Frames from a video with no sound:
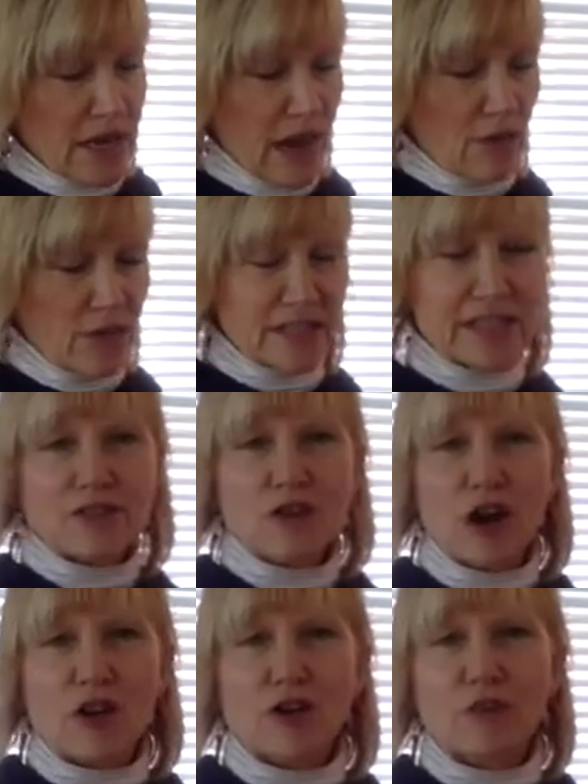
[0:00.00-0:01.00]
Now this is
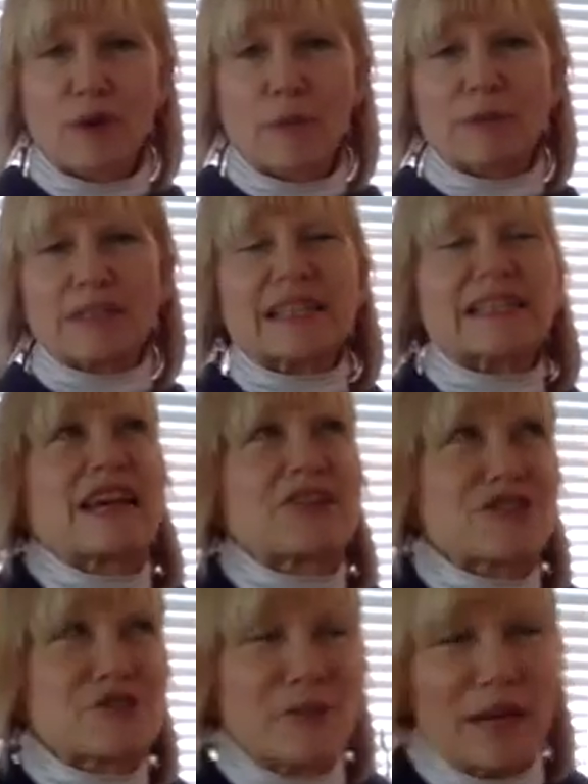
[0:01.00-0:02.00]
not a good
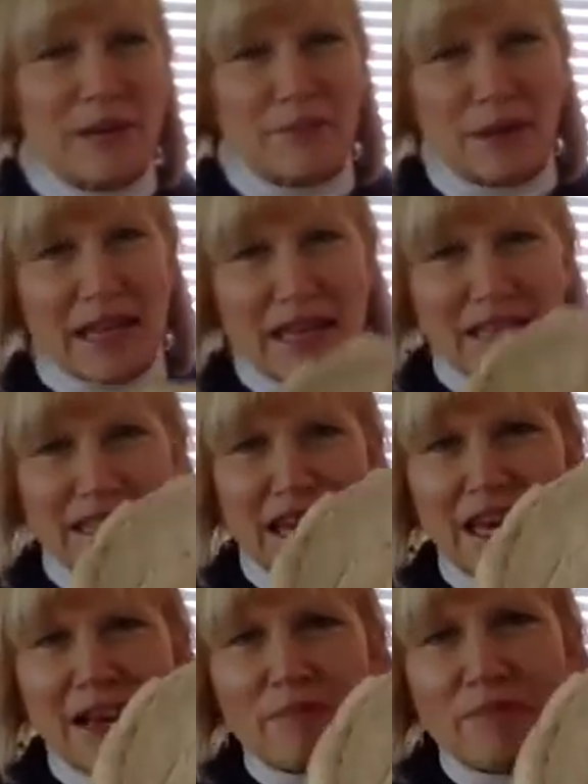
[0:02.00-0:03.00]
representation really because
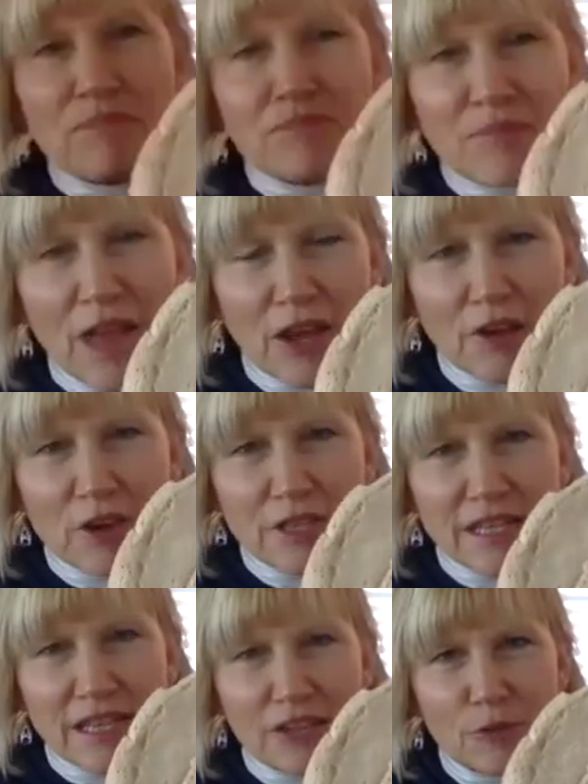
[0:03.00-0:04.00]
I
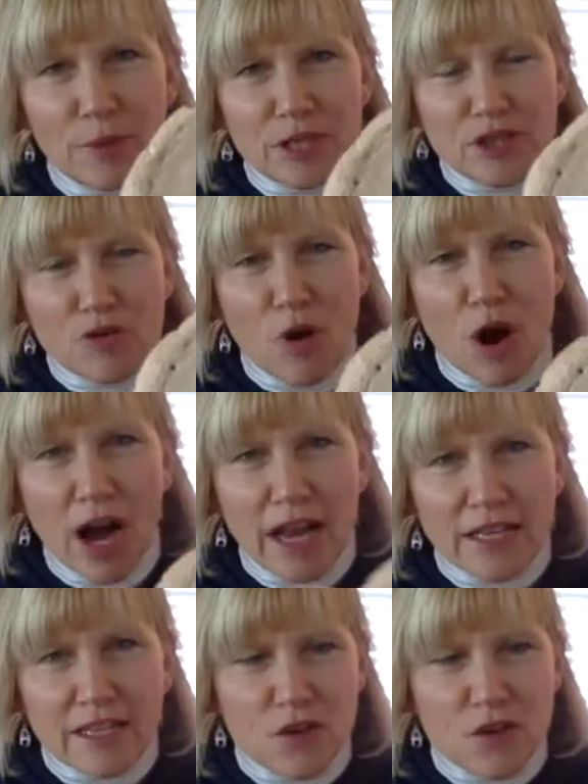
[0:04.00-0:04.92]
cooked it a little bit too hot.